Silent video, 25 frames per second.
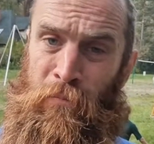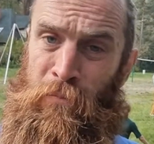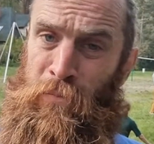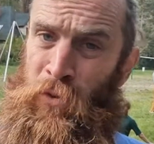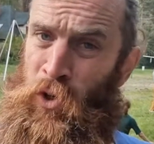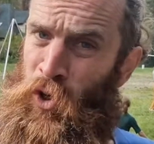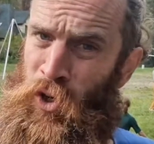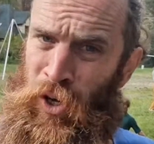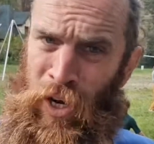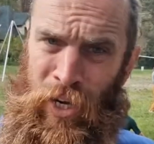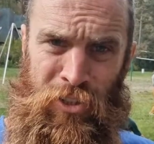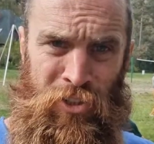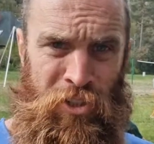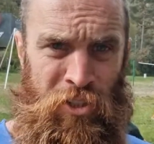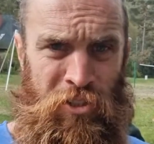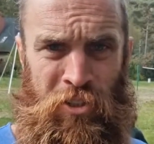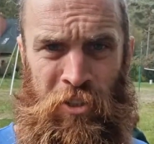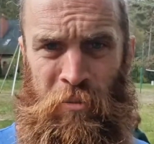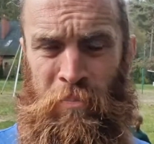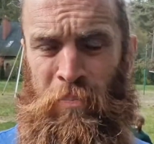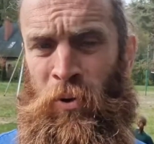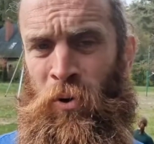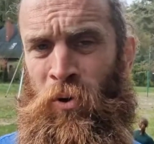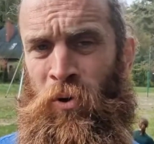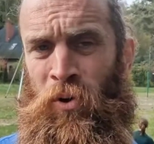you guys that
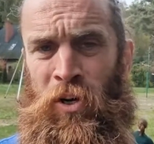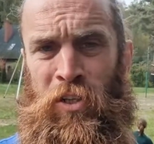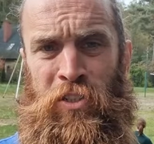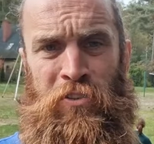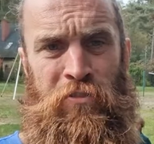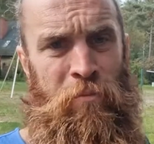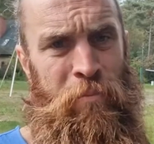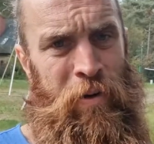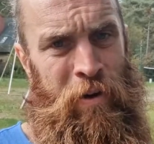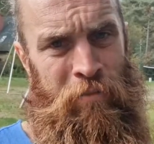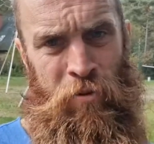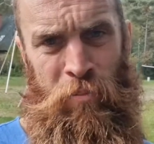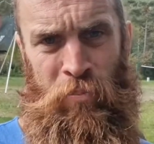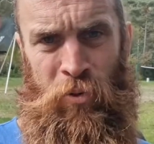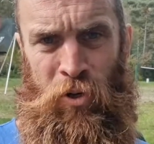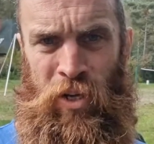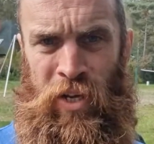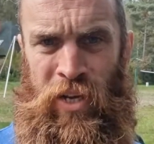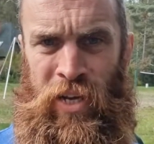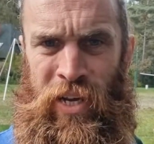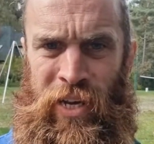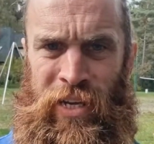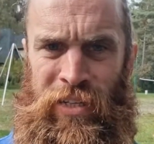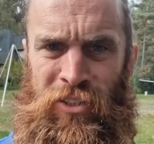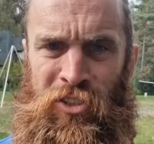support us, from
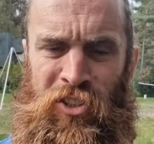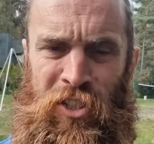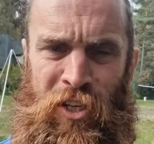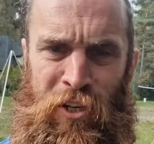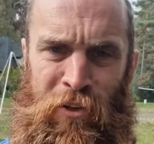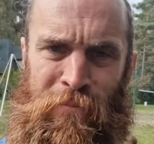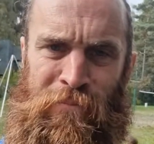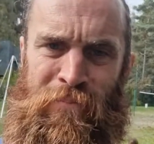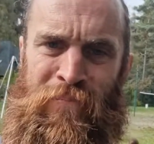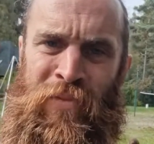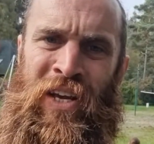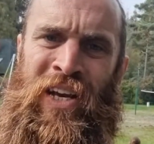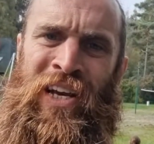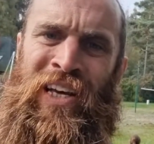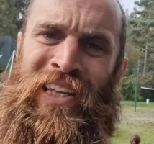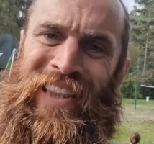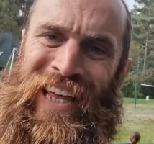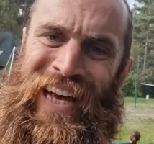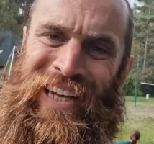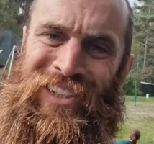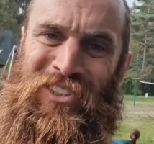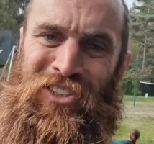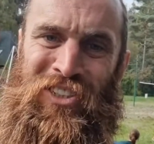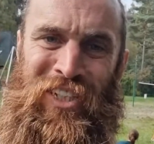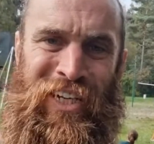everybody here. So
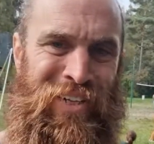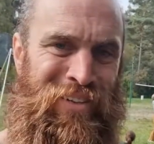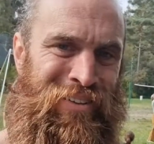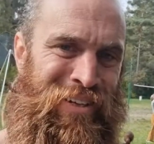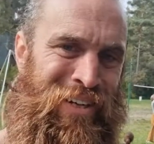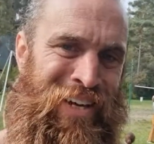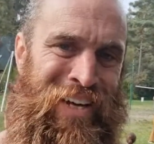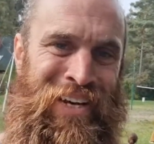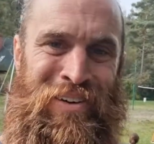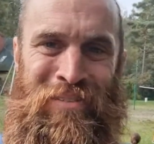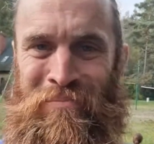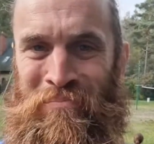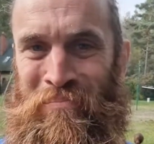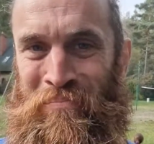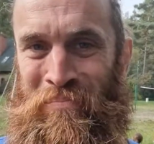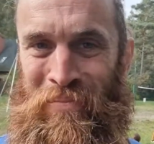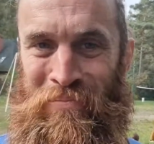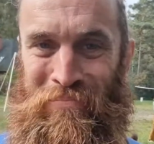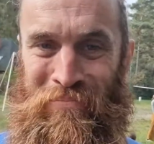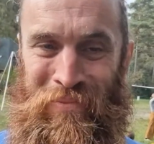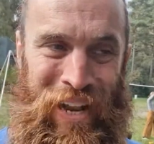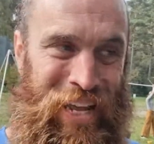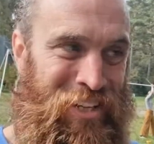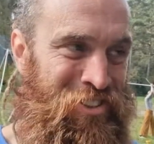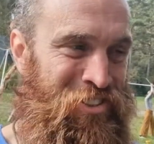that's it.
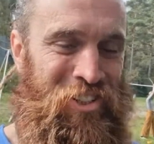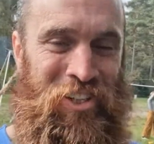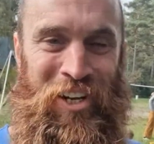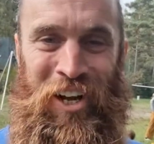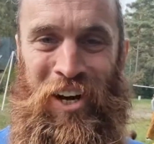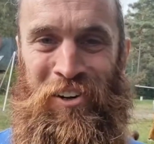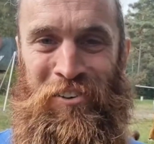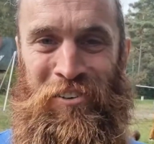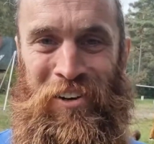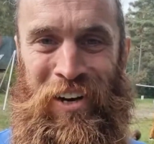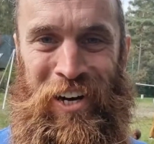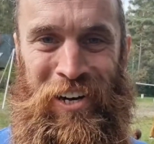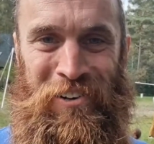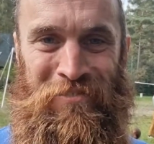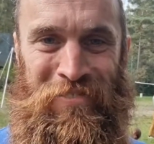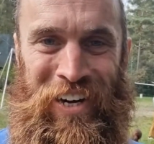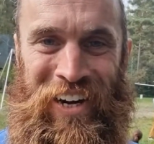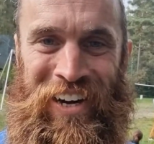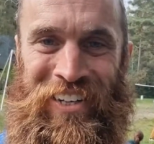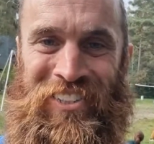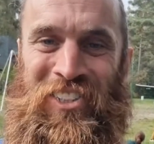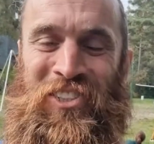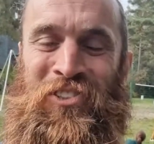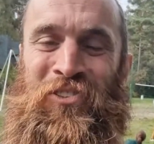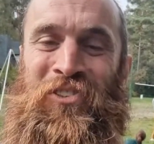Lesson
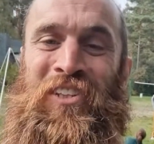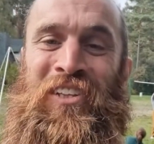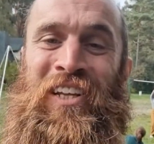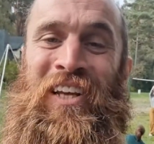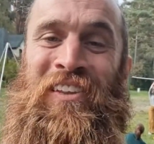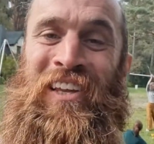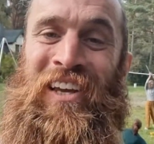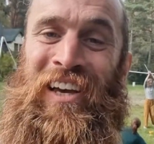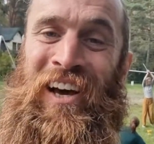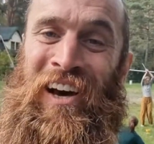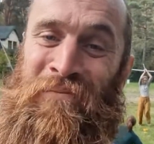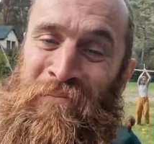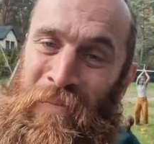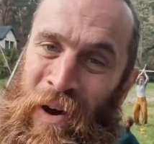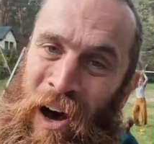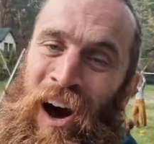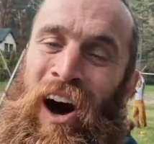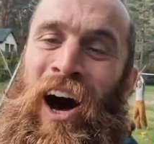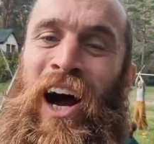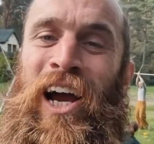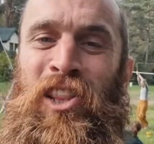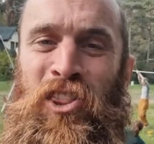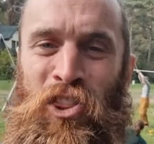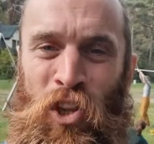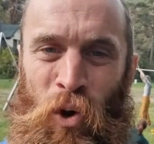over. Just
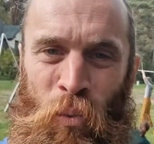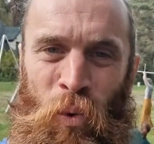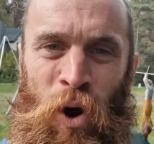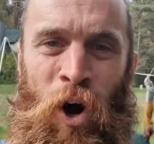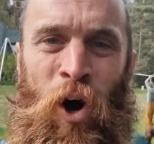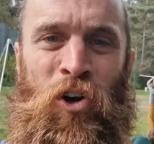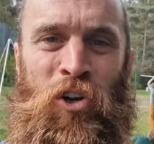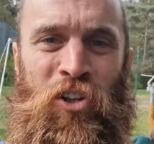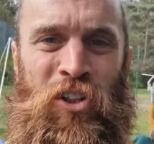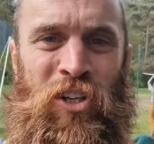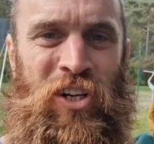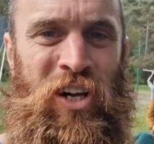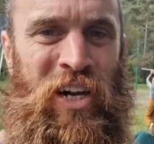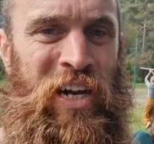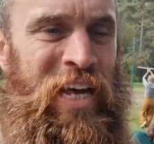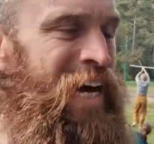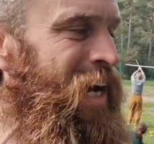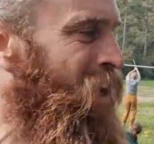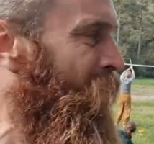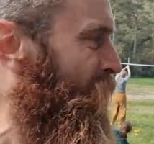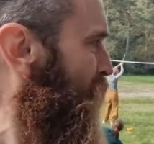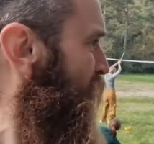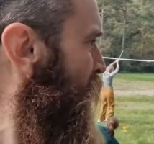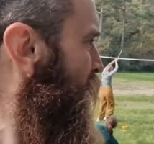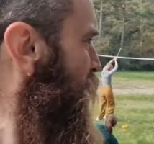behind the world of the
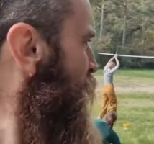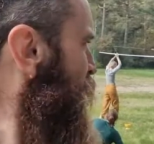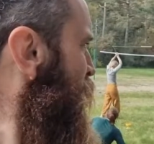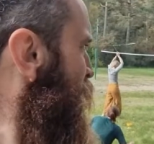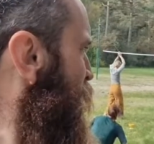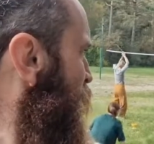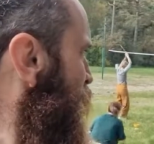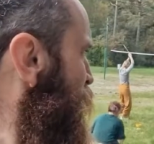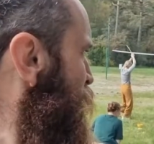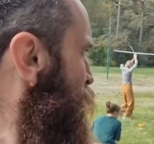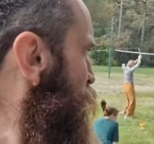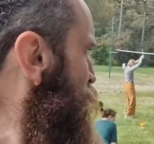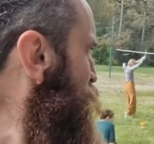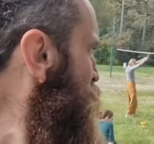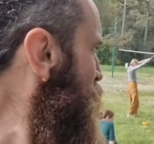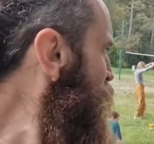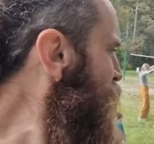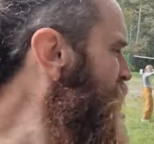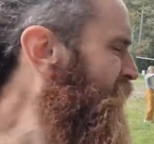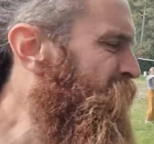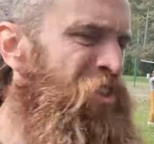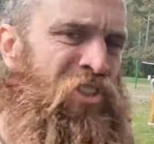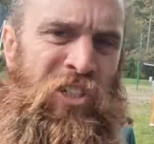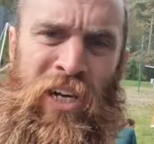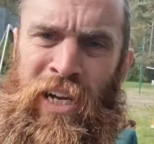clown is a
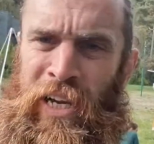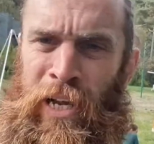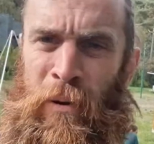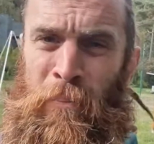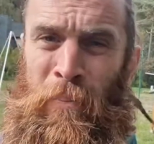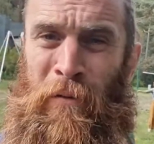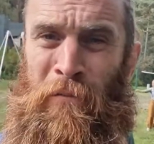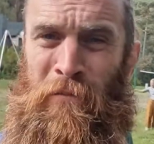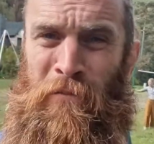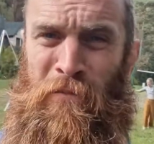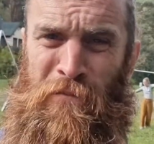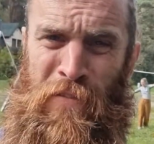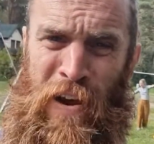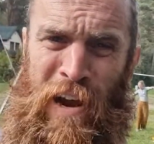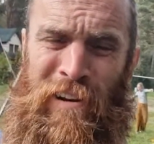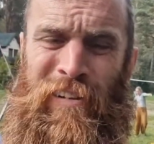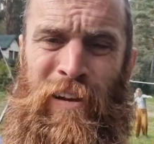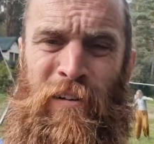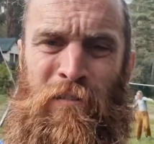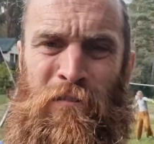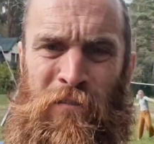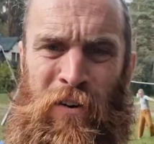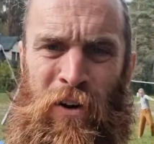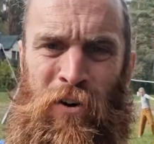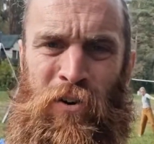very silly but
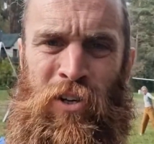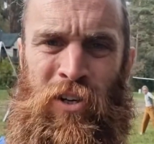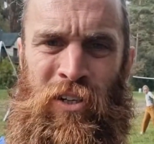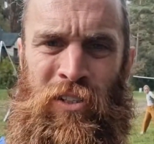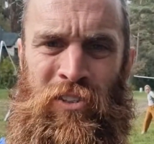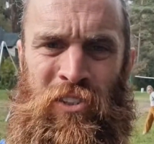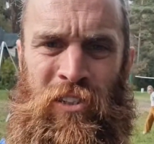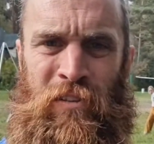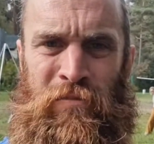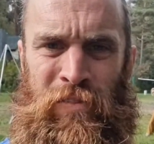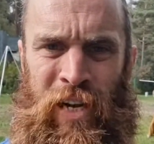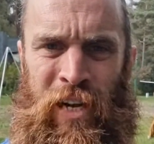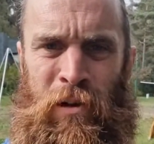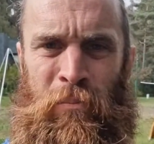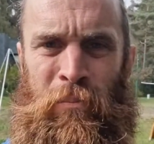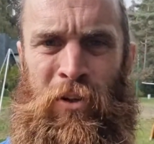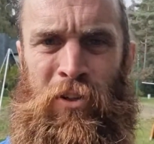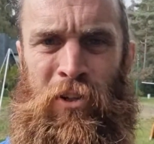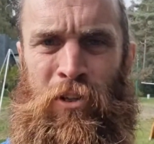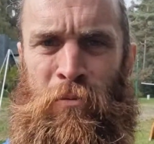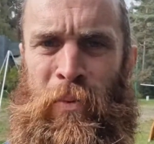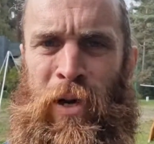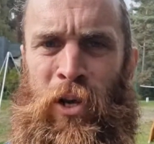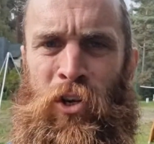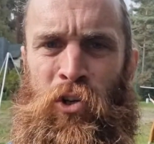very focused
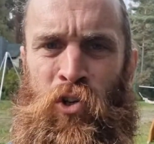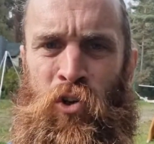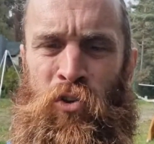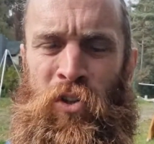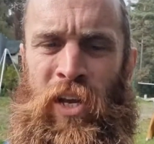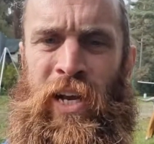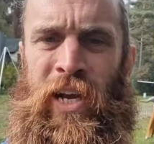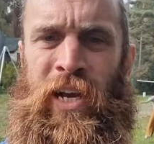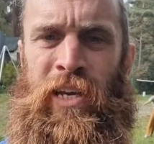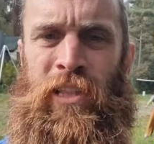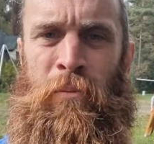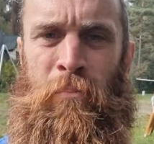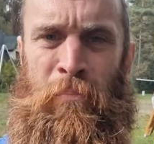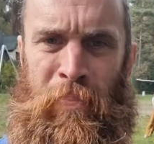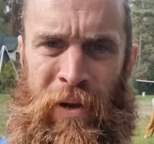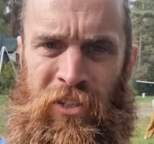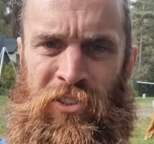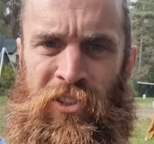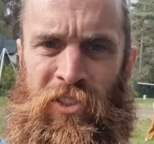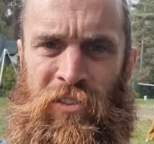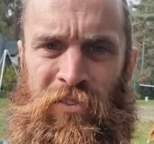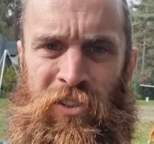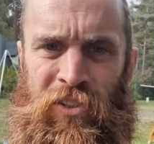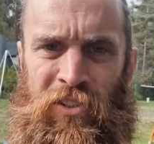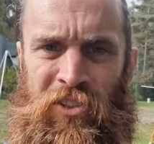development to make sure they get the
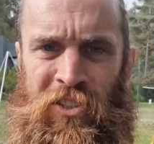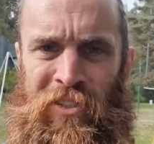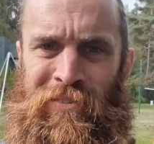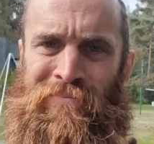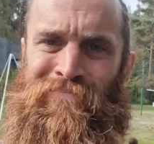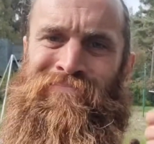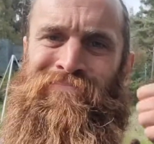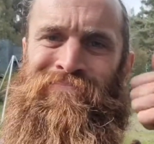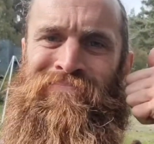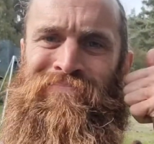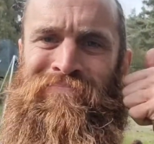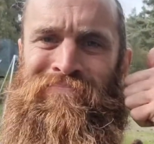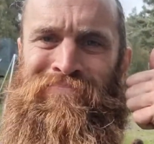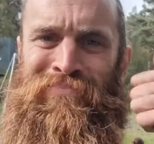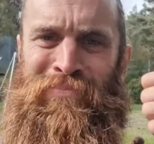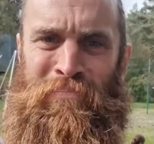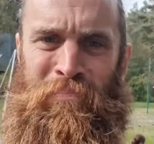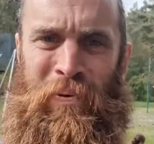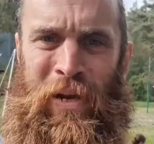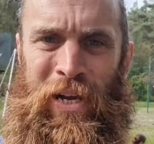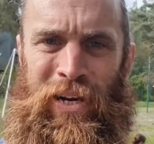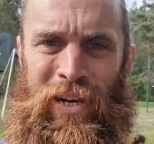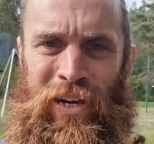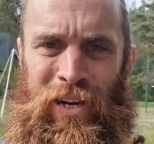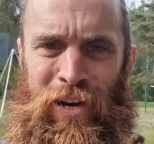best of us.
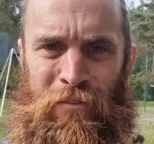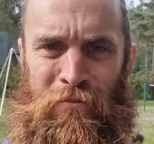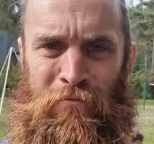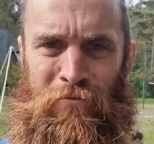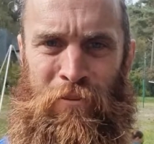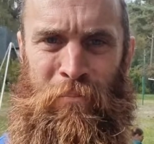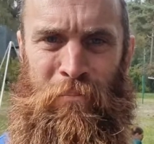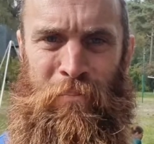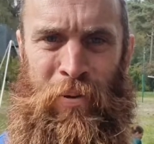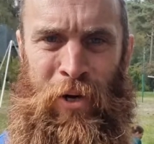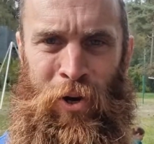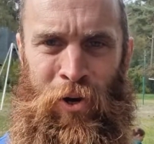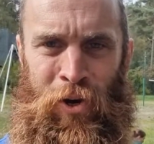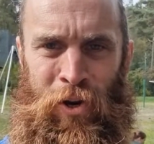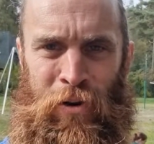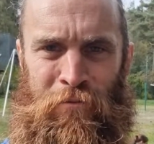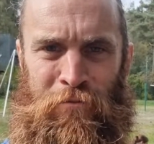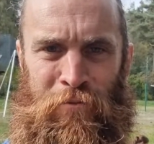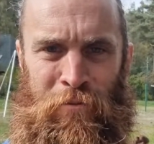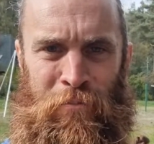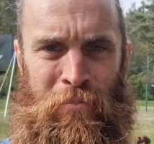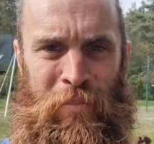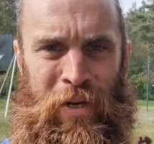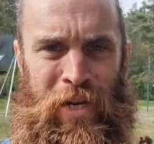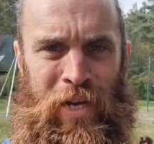Big love from
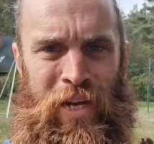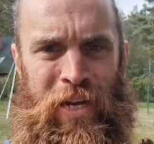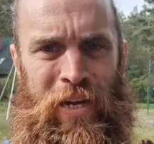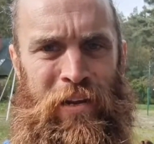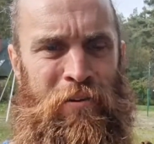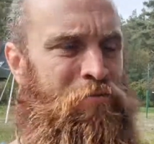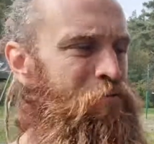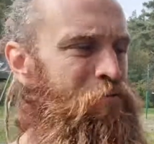Poland, from me,